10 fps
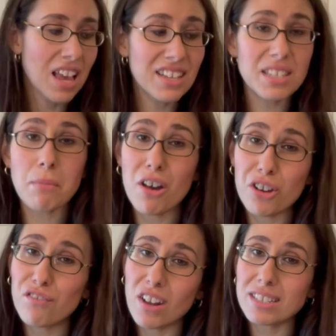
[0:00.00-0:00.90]
Some
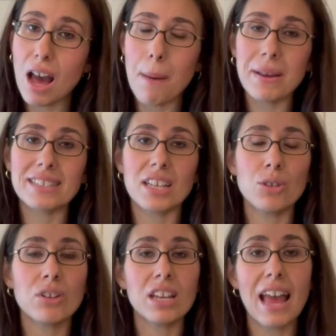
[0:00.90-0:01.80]
other fun toppings that you
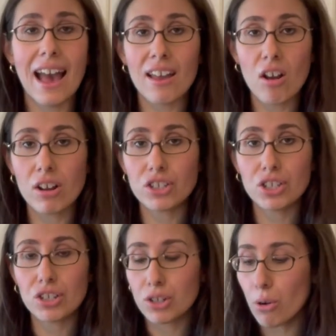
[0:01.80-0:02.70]
can add onto
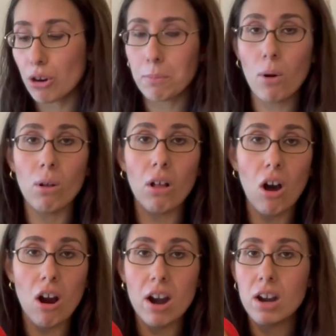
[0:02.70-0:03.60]
your yogurt bowl
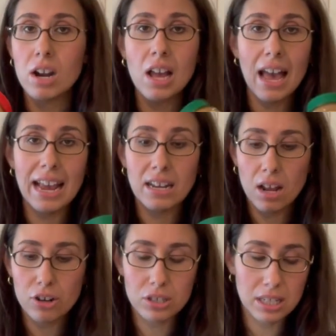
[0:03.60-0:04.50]
are a nut
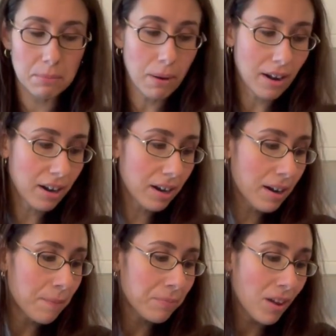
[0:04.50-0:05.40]
or seed butter,
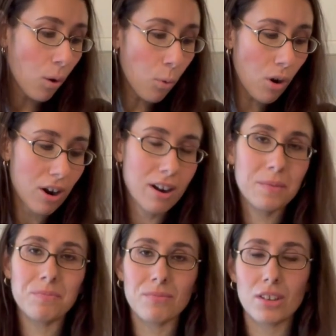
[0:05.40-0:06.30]
or
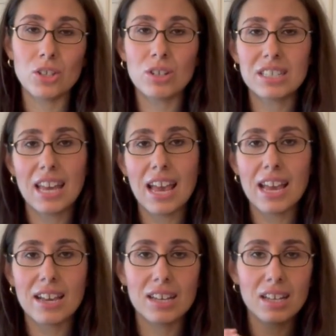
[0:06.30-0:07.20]
you could
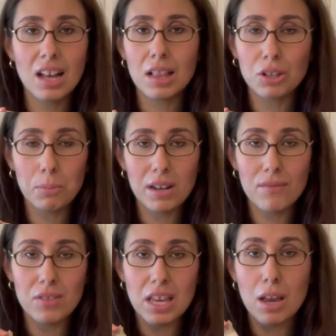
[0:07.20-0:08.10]
take a little bit
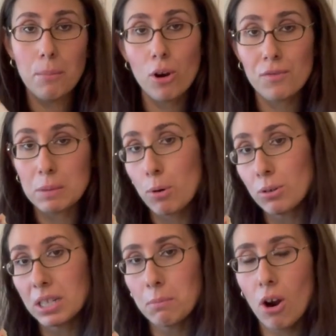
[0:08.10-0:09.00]
of the perfect
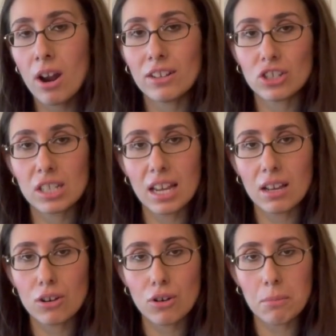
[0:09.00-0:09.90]
protein bar and just
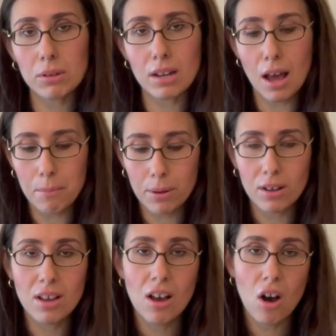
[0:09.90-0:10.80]
like crumble it up
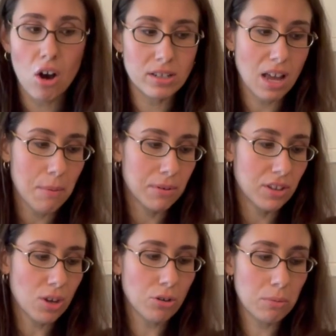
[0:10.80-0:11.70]
on top of the
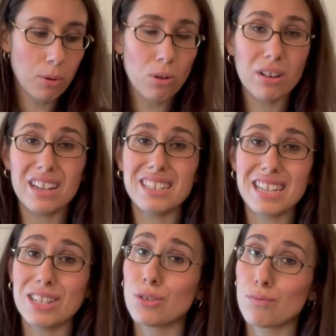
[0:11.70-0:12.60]
yogurt bowl, and it
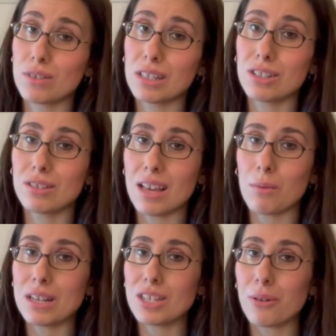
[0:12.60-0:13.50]
tastes really good that
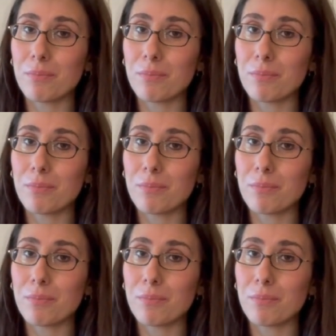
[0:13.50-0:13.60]
way too.